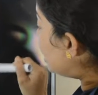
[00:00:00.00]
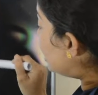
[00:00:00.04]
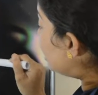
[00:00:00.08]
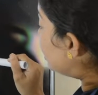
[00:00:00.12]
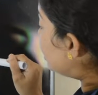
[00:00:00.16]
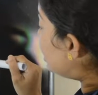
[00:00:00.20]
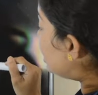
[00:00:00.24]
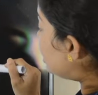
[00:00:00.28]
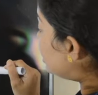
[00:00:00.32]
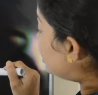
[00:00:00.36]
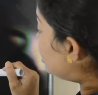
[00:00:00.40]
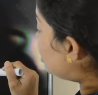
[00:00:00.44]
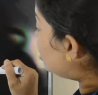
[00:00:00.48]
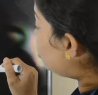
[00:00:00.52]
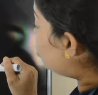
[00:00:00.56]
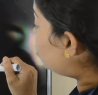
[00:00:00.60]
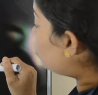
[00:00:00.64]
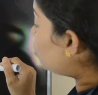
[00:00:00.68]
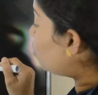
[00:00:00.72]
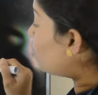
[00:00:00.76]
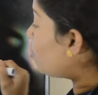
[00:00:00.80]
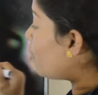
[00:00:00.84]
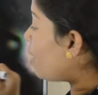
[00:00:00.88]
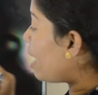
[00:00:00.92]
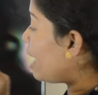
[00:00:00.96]
this
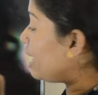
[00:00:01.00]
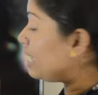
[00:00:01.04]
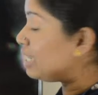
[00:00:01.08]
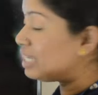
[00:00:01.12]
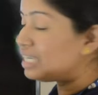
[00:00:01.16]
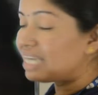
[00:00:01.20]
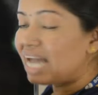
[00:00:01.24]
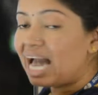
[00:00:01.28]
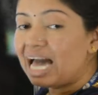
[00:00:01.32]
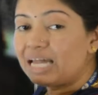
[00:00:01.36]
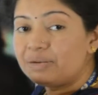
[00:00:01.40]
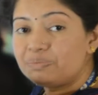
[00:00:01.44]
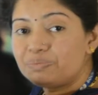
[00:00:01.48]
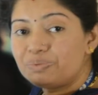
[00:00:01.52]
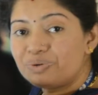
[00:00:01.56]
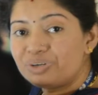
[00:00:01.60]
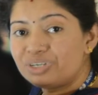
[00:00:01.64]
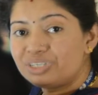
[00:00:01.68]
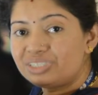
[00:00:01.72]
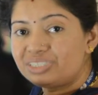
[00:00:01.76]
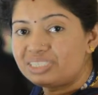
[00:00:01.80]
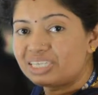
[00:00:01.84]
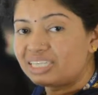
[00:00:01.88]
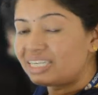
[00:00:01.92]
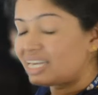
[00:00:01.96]
2y can be
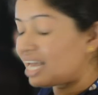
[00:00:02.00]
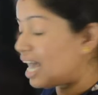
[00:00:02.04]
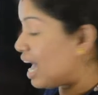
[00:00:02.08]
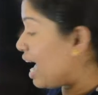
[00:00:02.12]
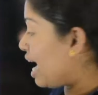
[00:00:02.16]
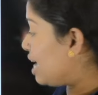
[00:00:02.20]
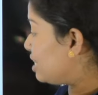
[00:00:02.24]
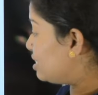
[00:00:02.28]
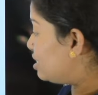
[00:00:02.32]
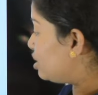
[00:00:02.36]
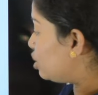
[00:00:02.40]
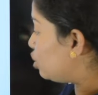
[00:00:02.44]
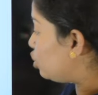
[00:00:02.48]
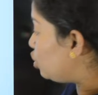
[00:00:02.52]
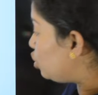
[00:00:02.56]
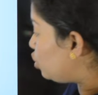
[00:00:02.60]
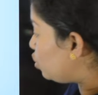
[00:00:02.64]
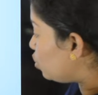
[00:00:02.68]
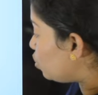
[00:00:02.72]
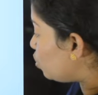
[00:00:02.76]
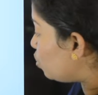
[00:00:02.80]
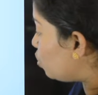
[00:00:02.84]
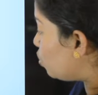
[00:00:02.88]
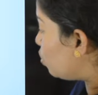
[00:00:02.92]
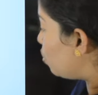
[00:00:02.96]
written as
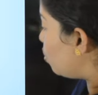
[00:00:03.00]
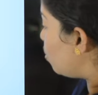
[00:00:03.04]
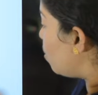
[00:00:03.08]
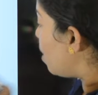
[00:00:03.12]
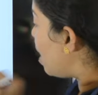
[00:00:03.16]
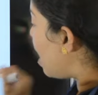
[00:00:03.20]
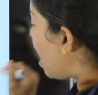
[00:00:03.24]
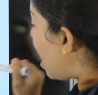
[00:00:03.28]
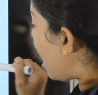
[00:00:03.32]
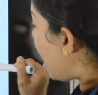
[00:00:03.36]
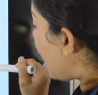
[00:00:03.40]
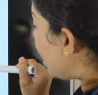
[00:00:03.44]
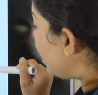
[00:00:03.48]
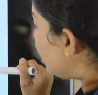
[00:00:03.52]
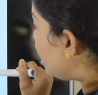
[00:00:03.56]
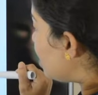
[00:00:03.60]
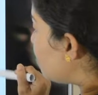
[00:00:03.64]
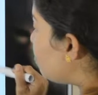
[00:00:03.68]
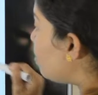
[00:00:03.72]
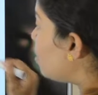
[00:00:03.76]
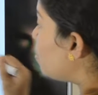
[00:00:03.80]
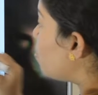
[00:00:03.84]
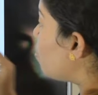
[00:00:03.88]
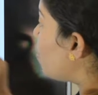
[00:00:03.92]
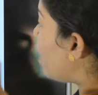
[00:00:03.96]
2, and
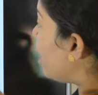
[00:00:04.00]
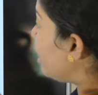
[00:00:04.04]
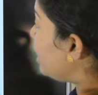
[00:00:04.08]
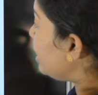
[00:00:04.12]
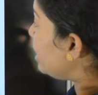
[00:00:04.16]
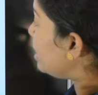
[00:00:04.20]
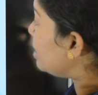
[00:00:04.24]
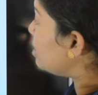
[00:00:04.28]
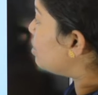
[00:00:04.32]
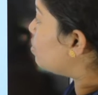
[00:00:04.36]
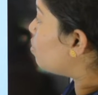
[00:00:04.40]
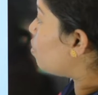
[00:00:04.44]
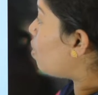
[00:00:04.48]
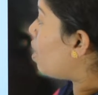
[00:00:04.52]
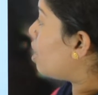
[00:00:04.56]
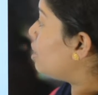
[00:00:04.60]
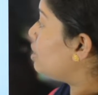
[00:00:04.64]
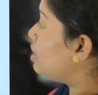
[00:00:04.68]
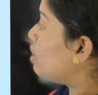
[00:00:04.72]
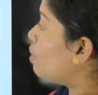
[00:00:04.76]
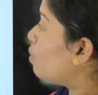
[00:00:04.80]
our y is what?